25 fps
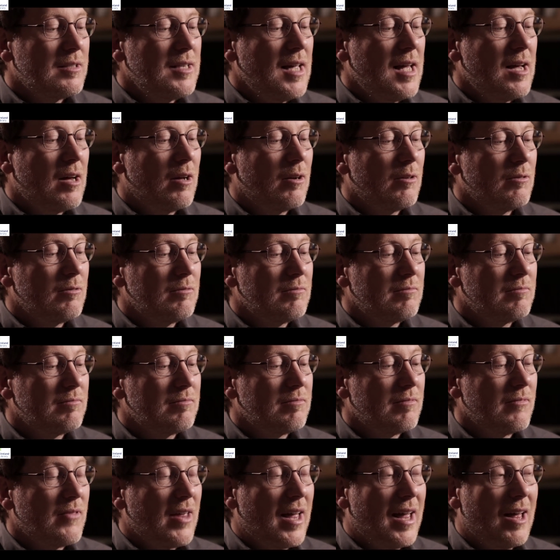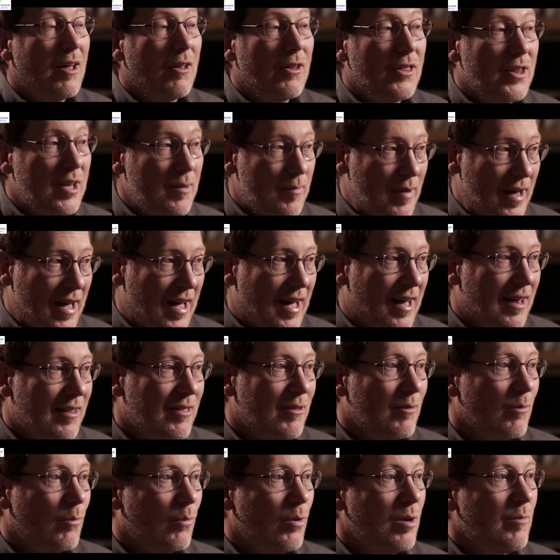Down the healthy
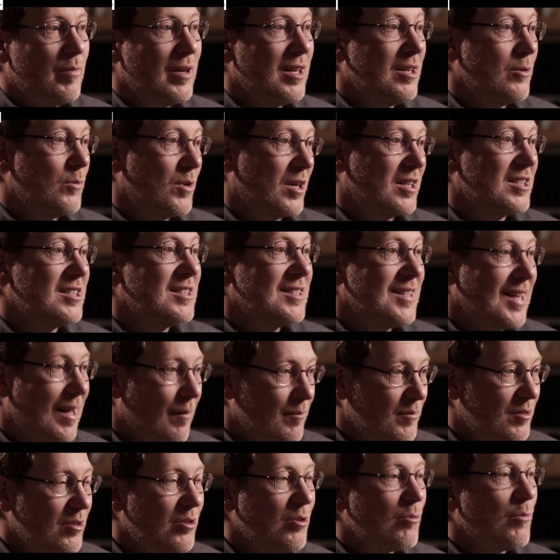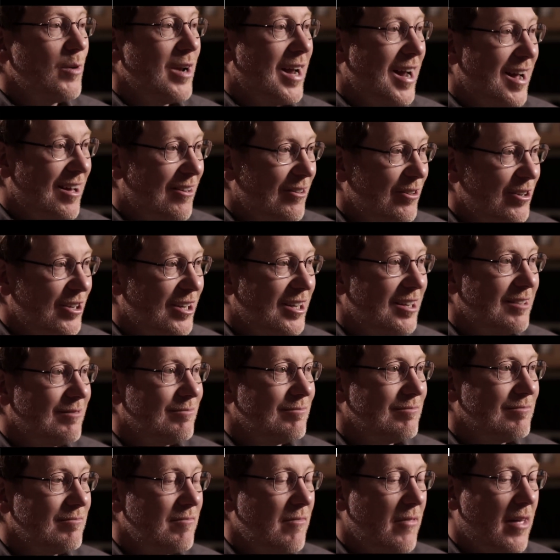path would be to accept the reality
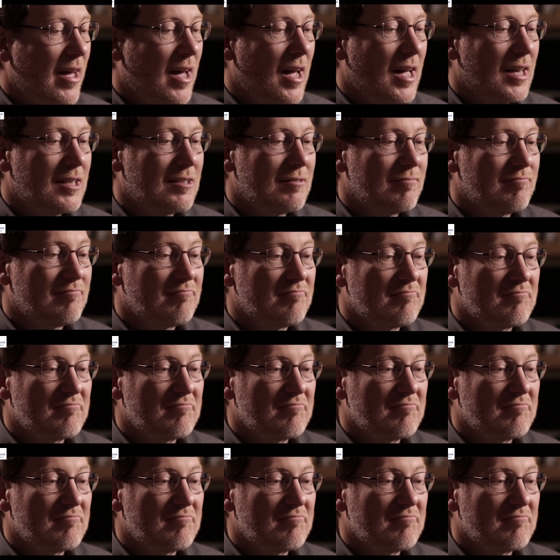that